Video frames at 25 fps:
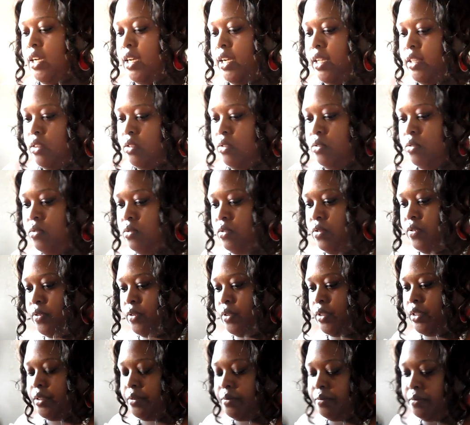got those
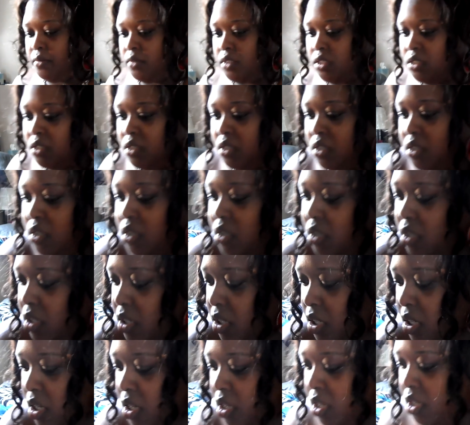for
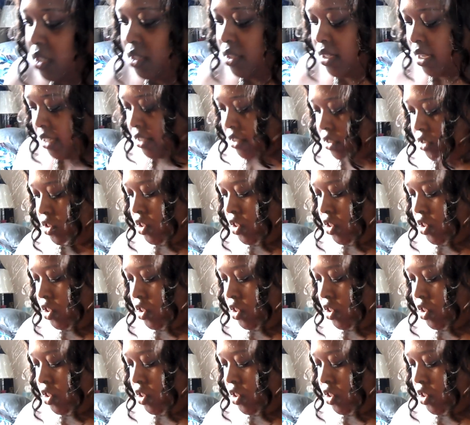Dr.